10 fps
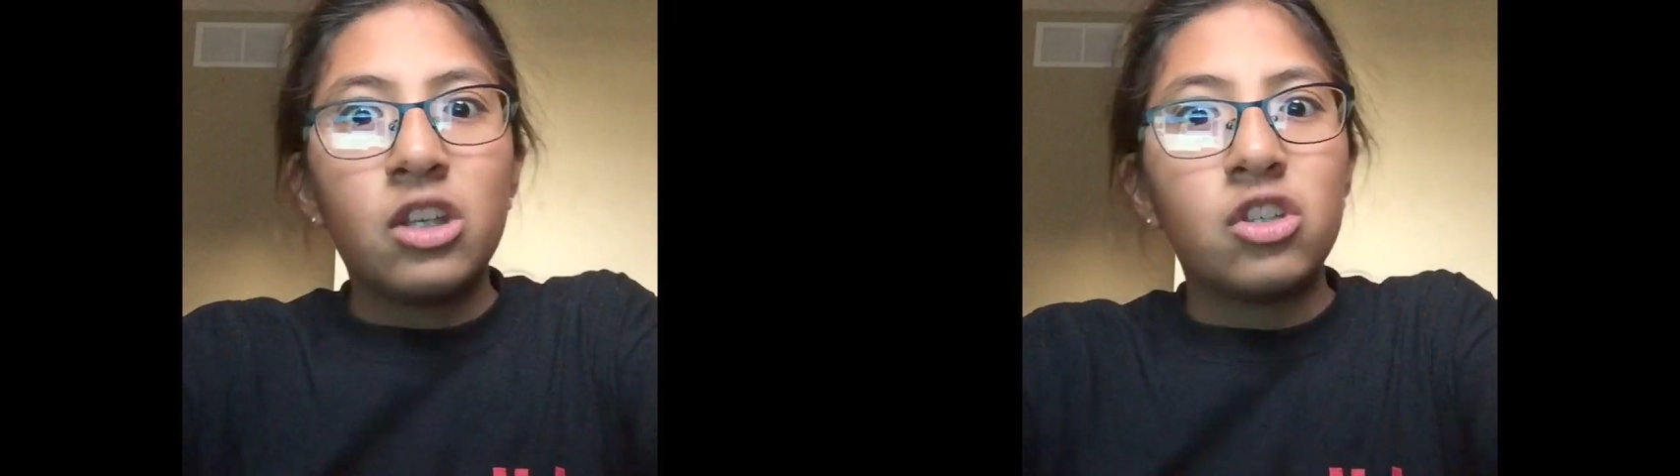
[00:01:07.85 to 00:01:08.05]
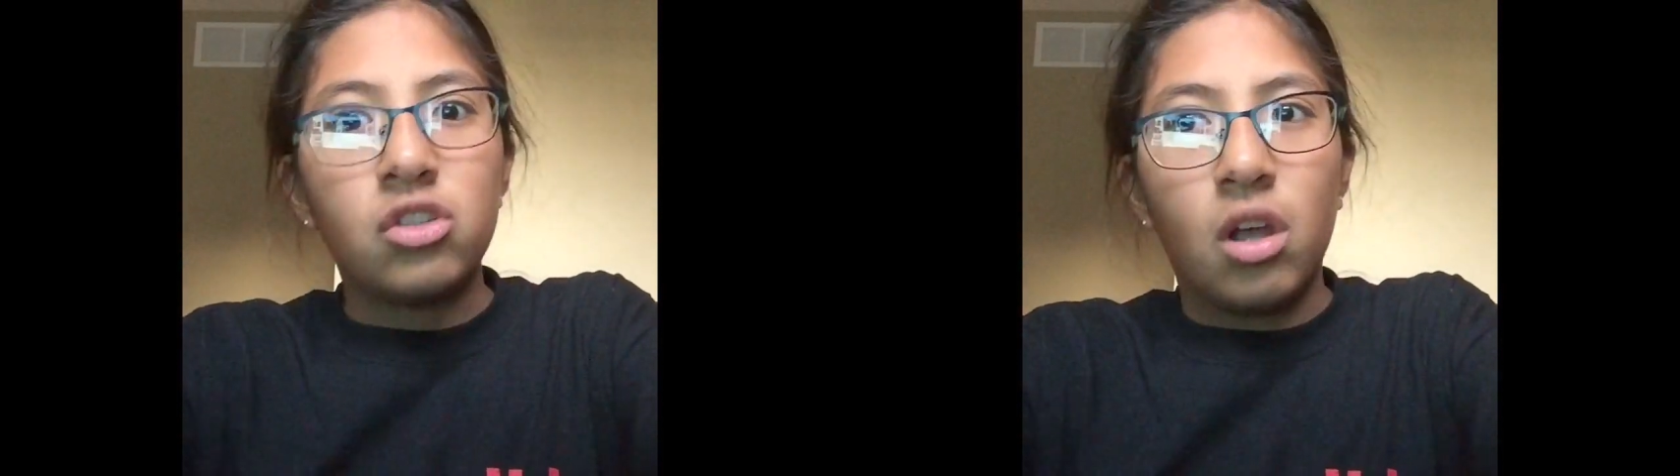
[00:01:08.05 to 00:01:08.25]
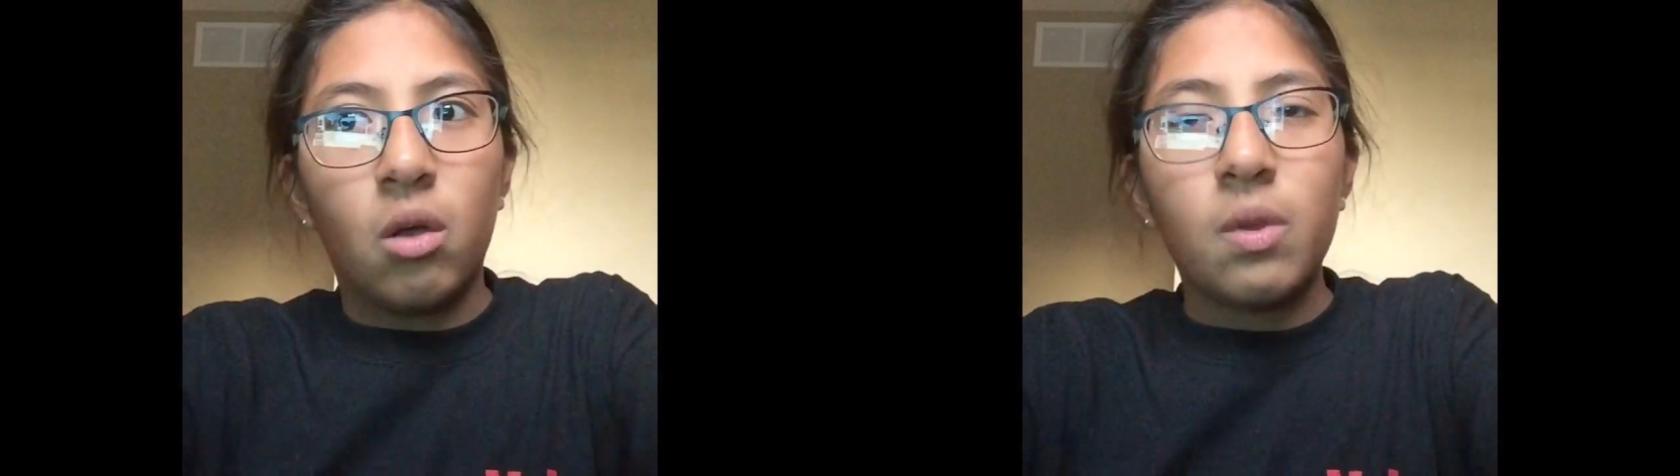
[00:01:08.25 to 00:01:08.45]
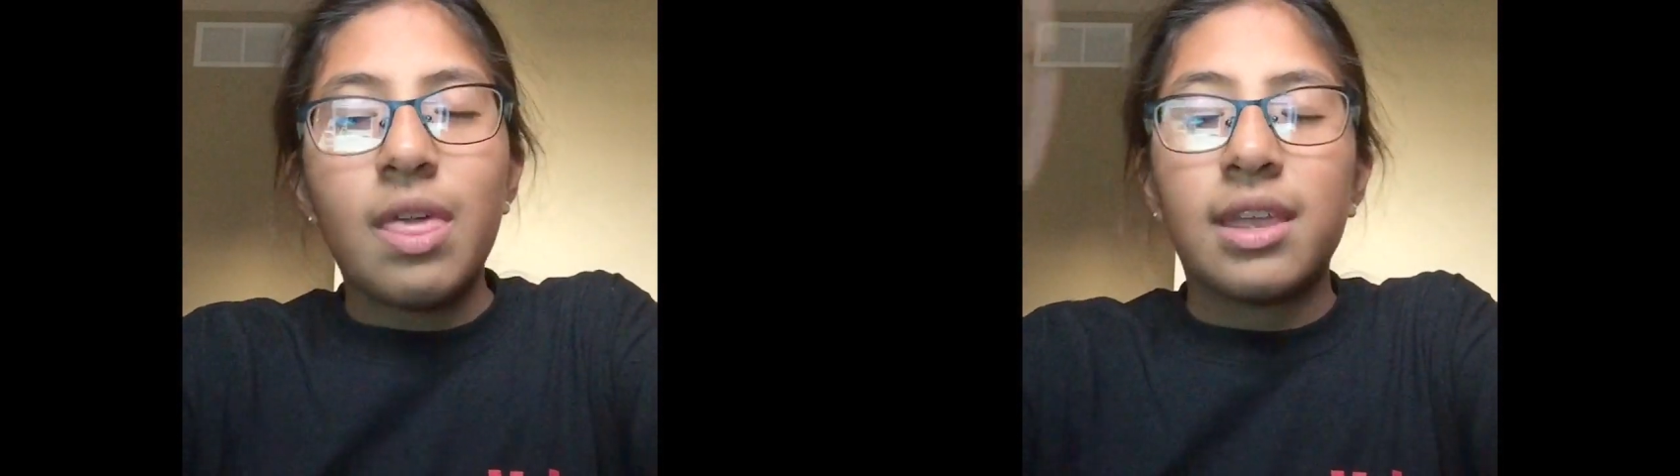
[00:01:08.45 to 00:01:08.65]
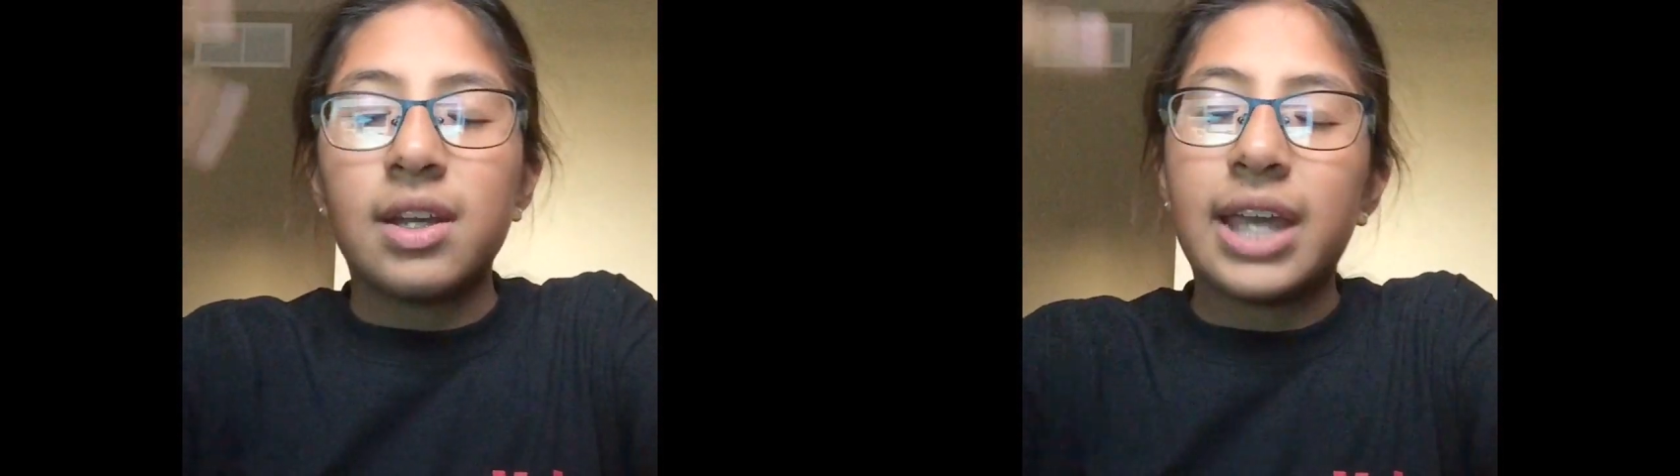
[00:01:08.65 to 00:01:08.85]
So
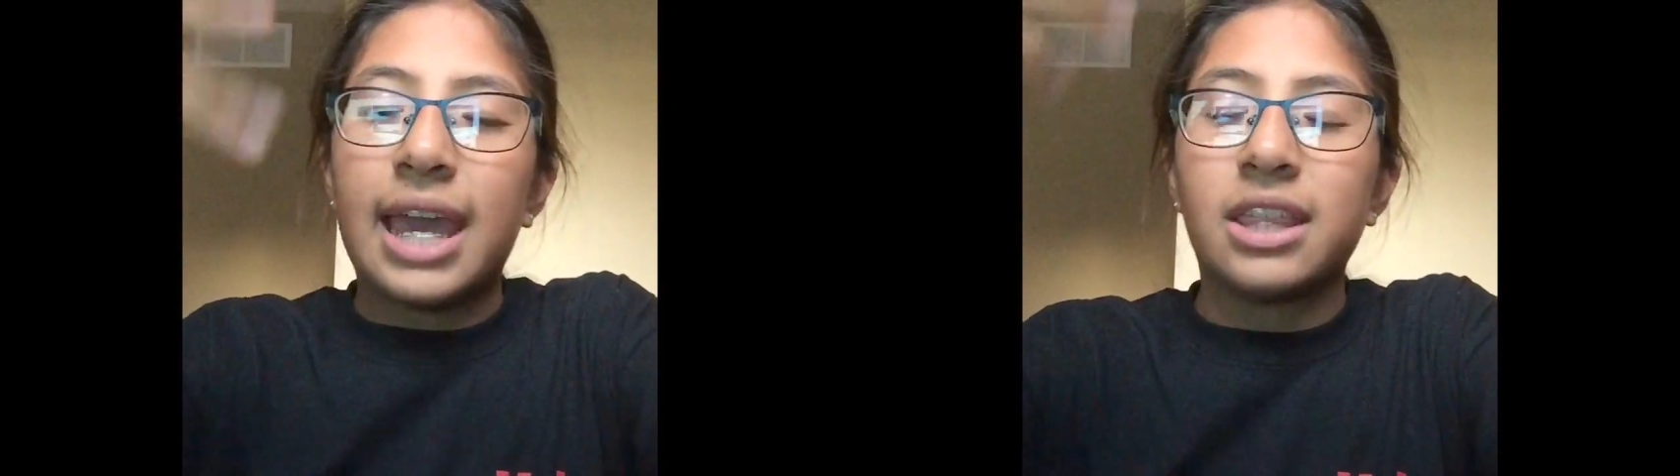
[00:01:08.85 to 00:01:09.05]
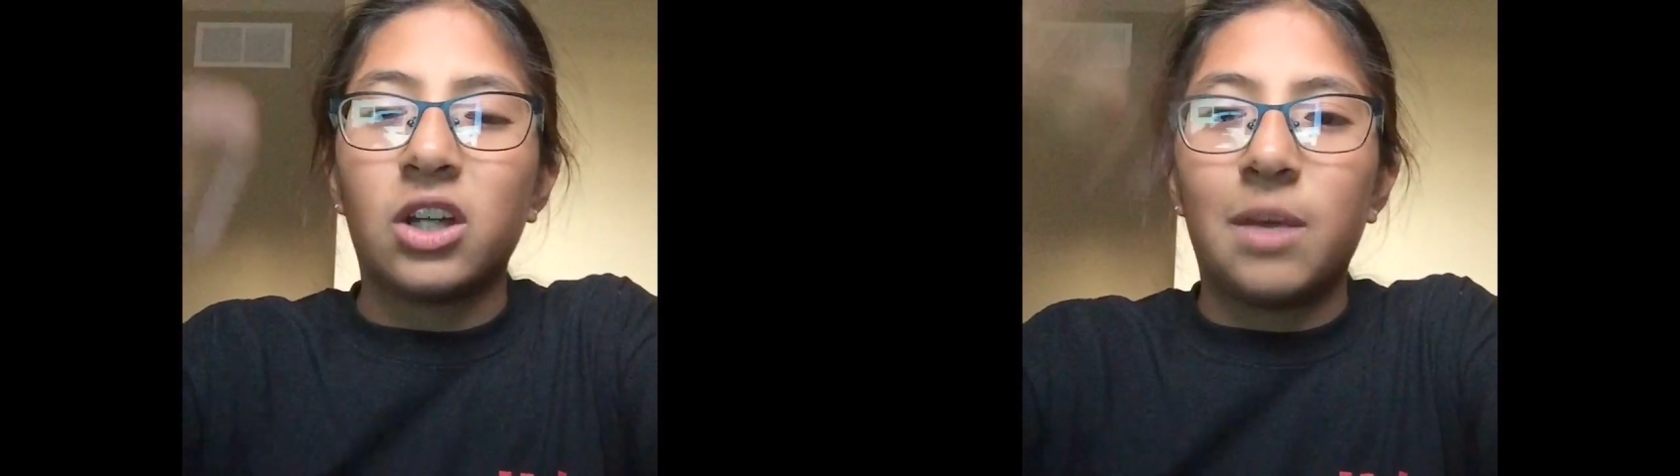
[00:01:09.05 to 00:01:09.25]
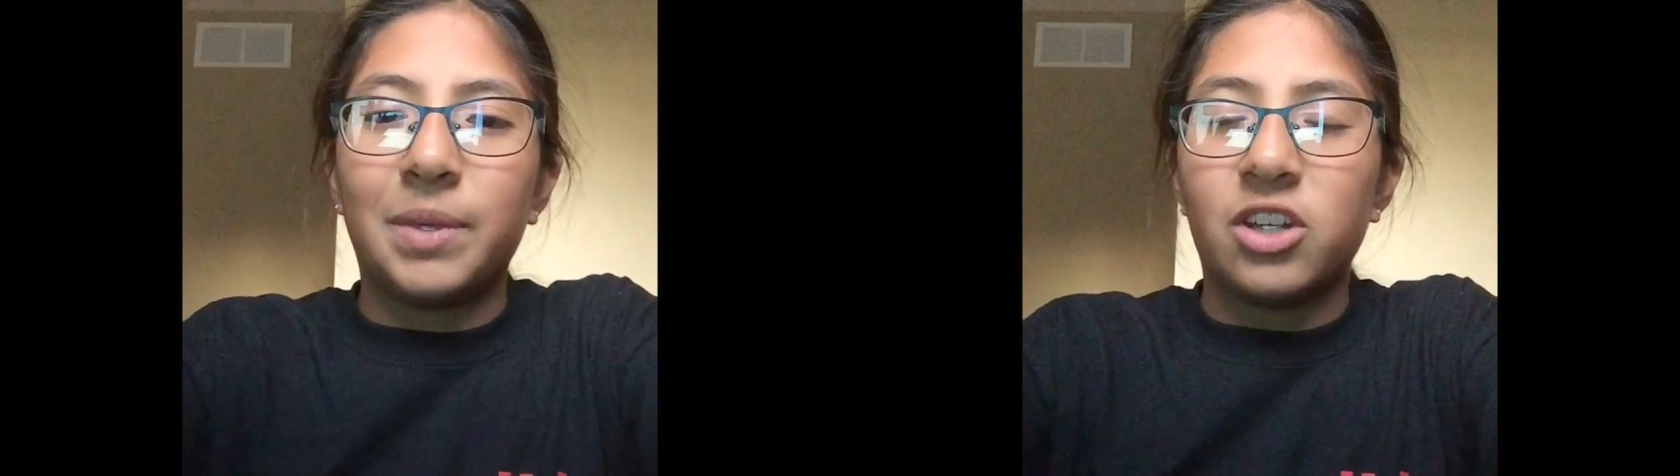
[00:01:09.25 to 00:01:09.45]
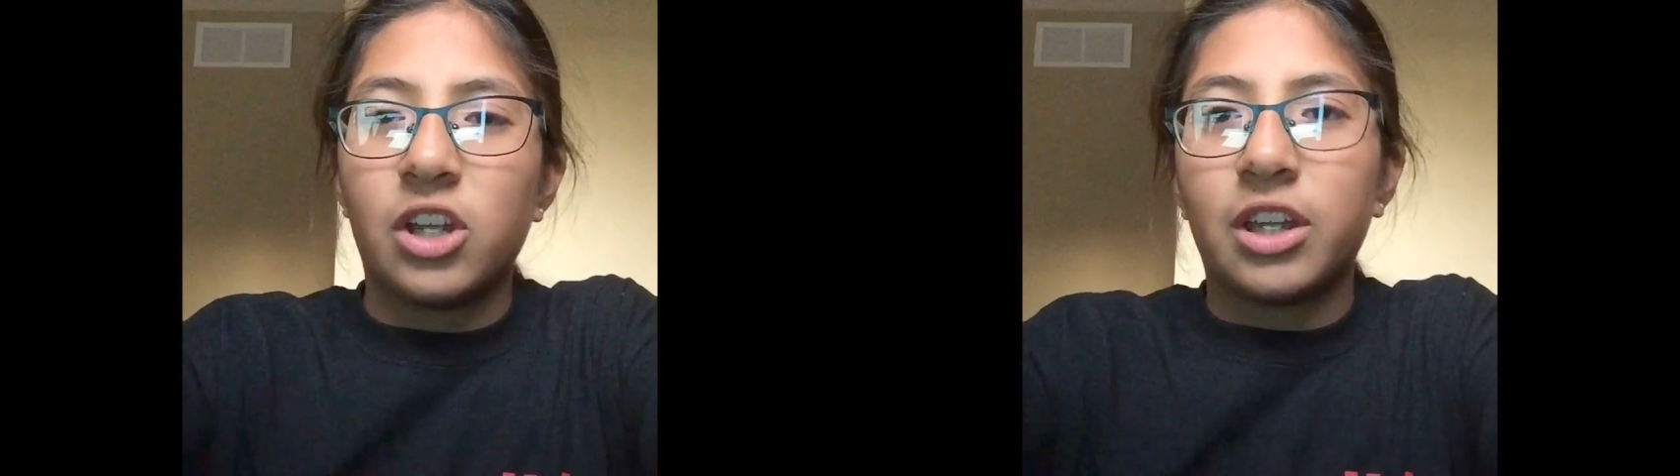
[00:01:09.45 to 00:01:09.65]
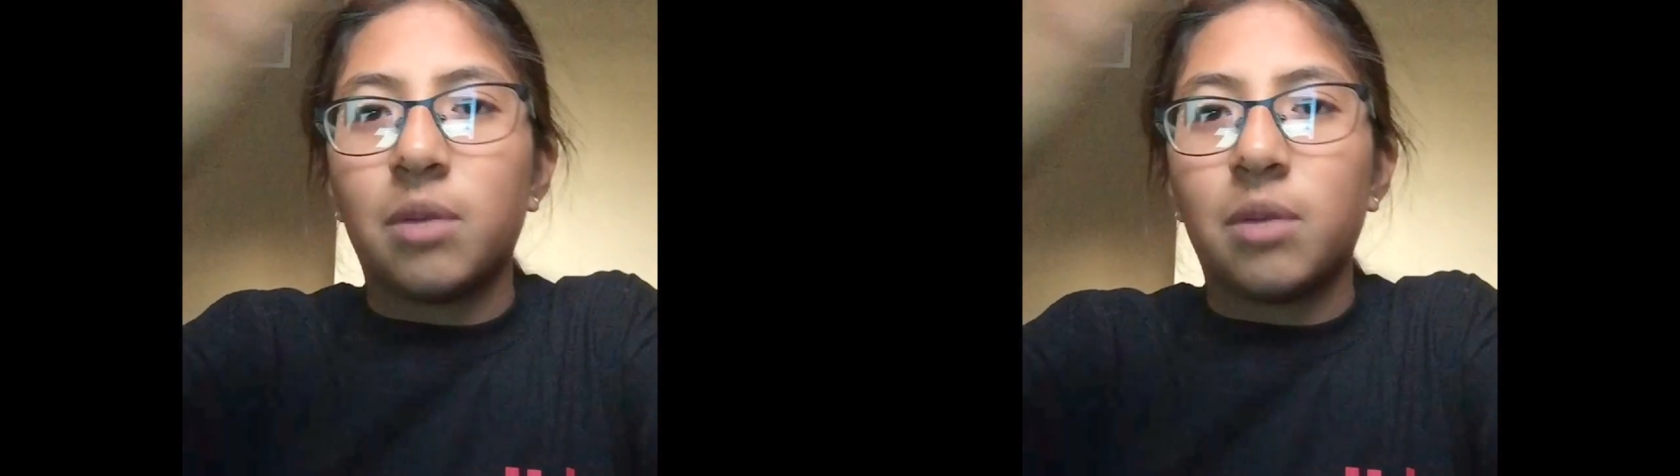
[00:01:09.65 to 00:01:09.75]
they're gay and they're humping each other.